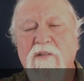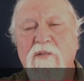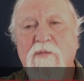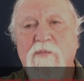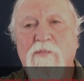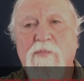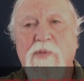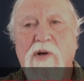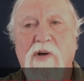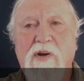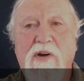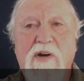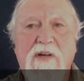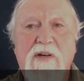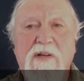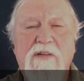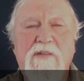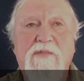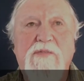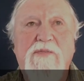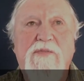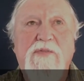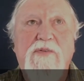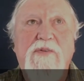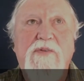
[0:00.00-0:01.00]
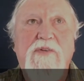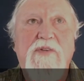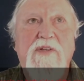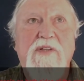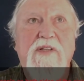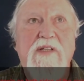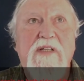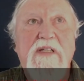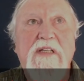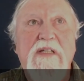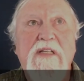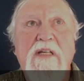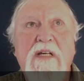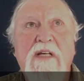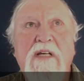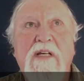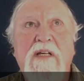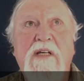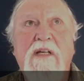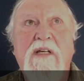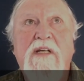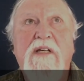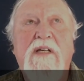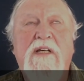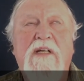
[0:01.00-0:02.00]
part of the
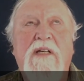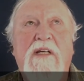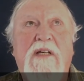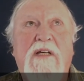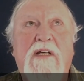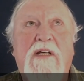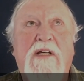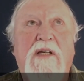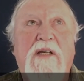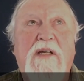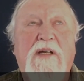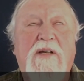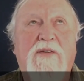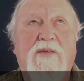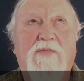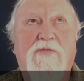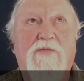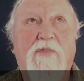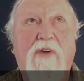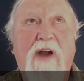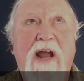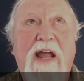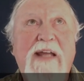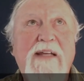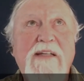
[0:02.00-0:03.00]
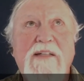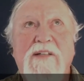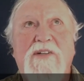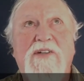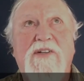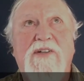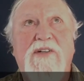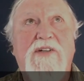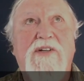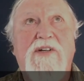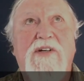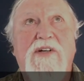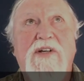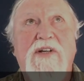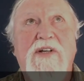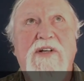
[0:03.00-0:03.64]
rancor